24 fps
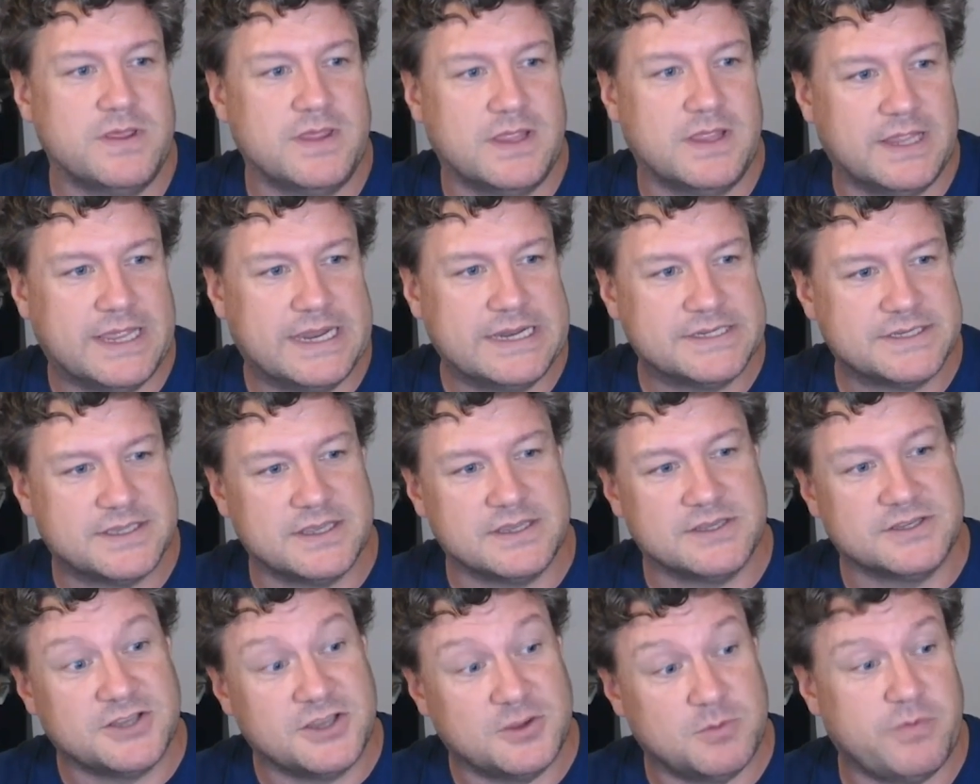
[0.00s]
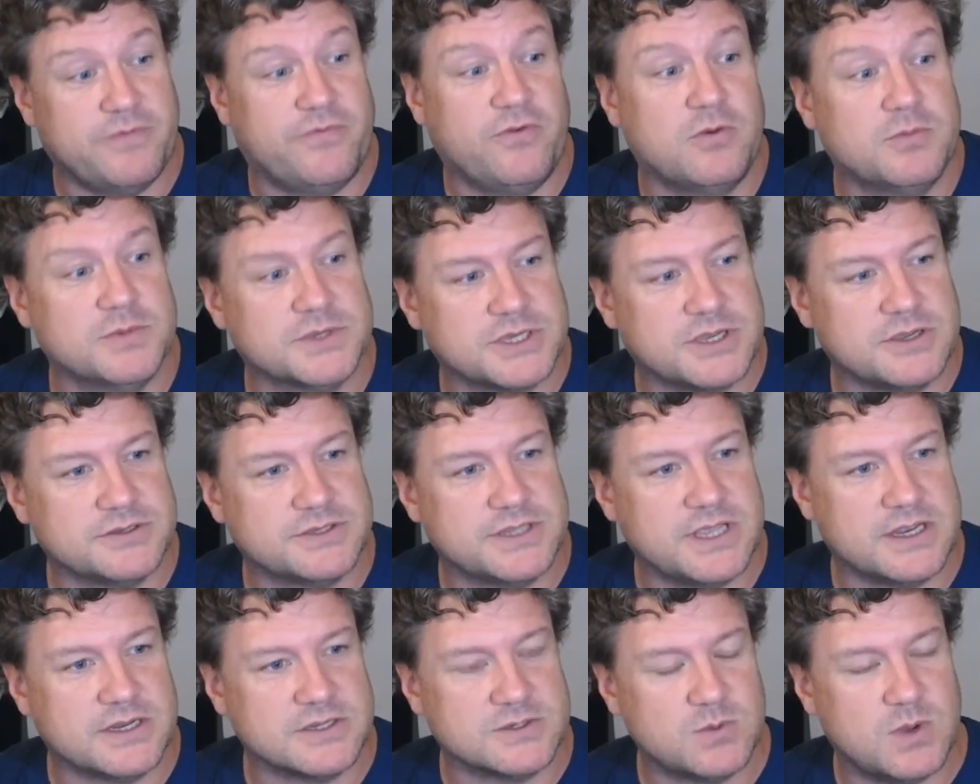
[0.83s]
the latest thing, so your performance goes
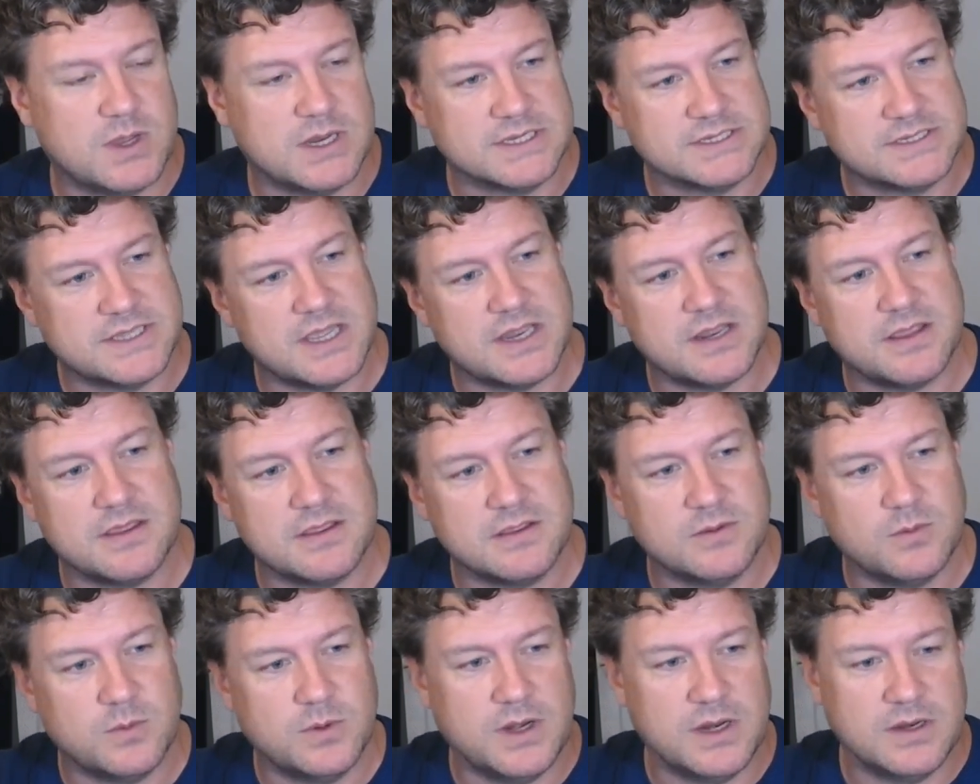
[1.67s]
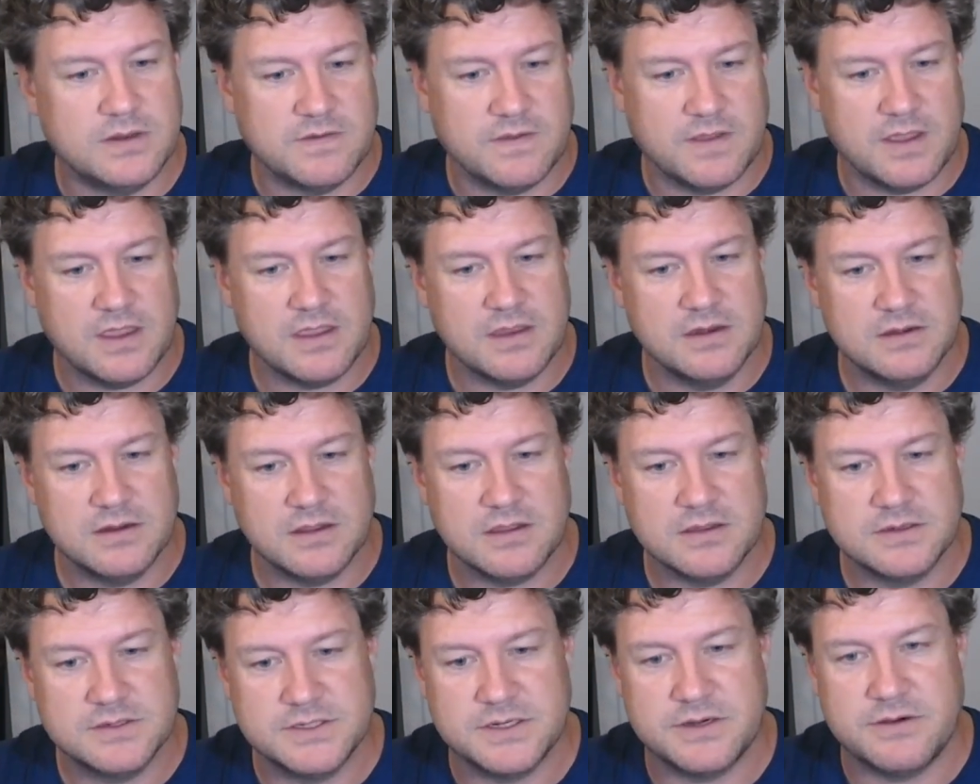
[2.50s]
down as well. Is that a thing that we need to take into
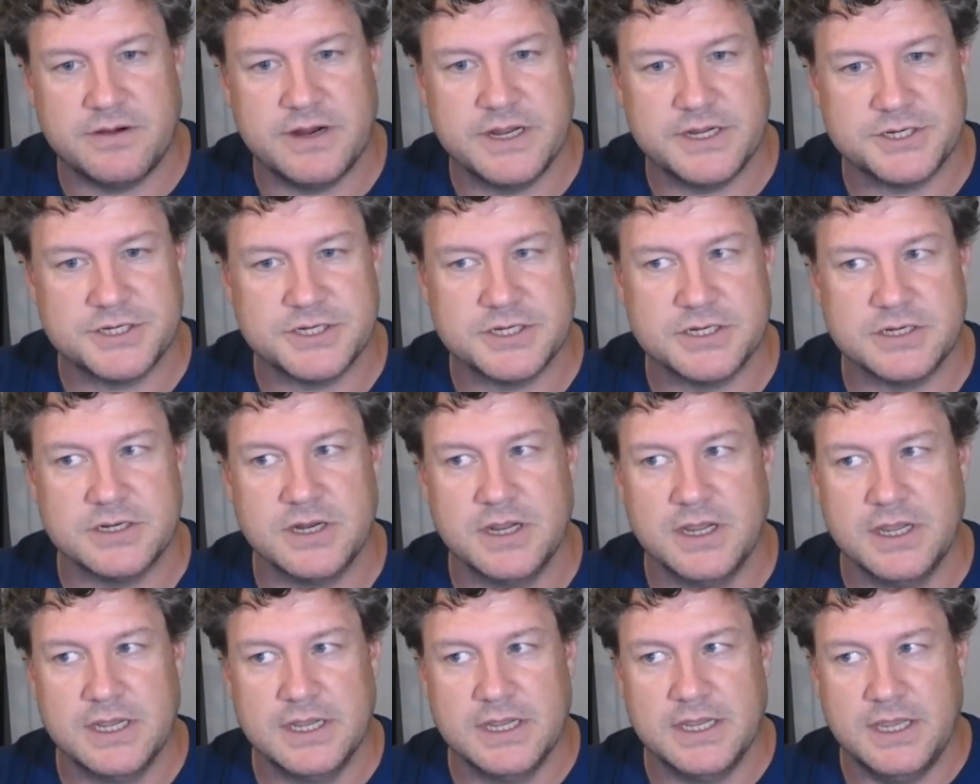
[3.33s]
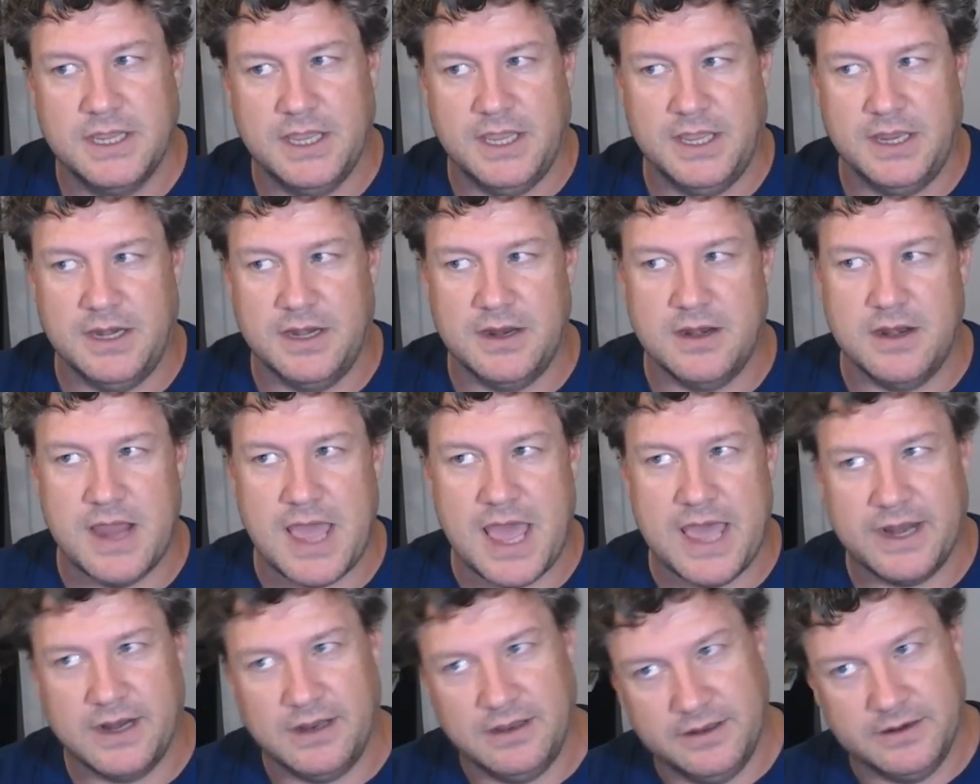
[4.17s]
consideration in an
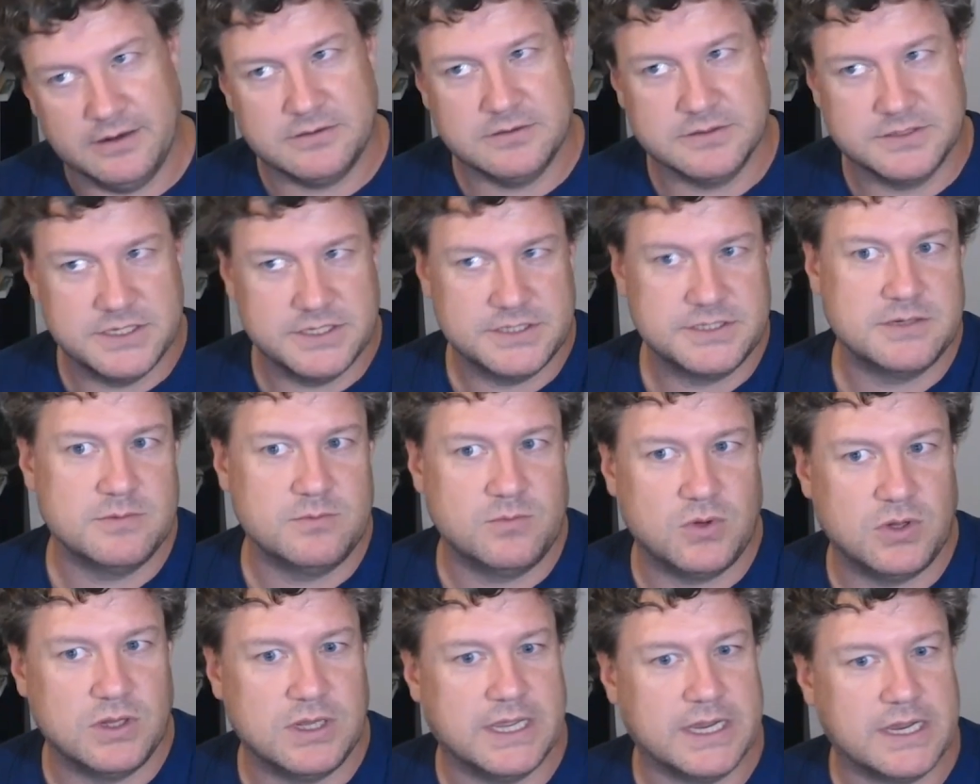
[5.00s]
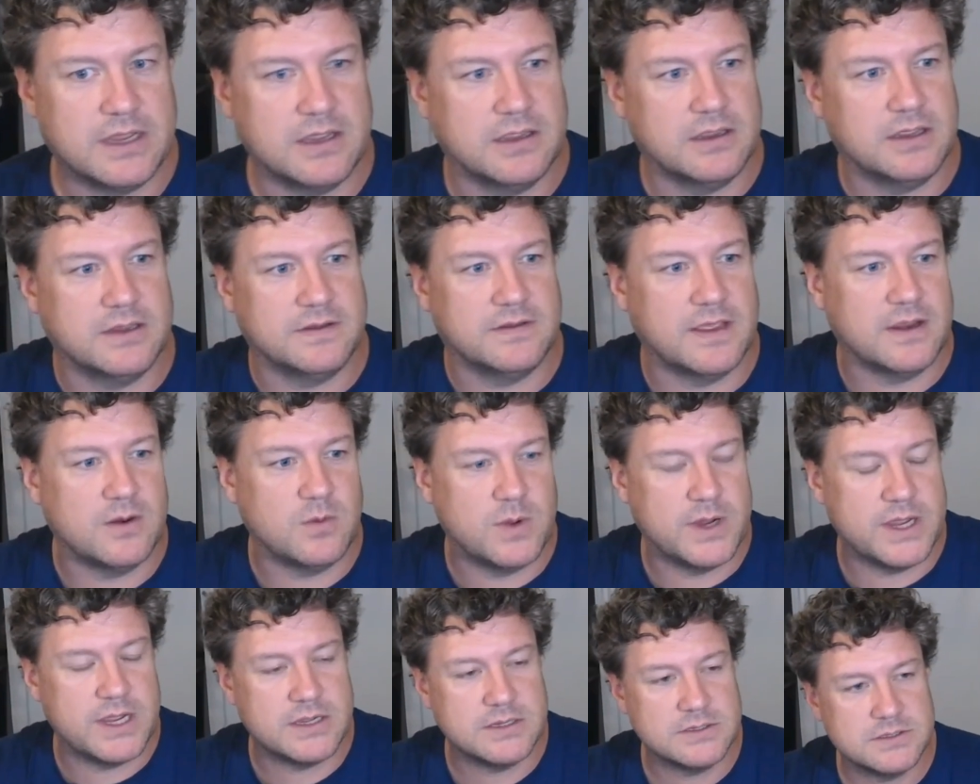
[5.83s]
analytical system more like a data
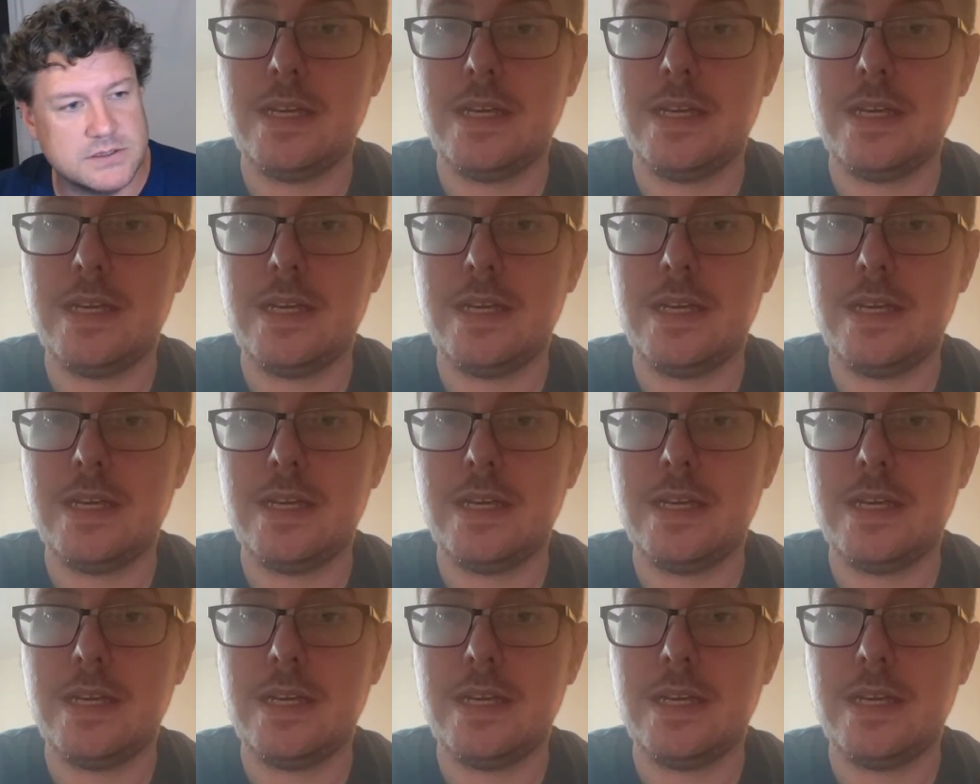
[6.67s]
warehouse?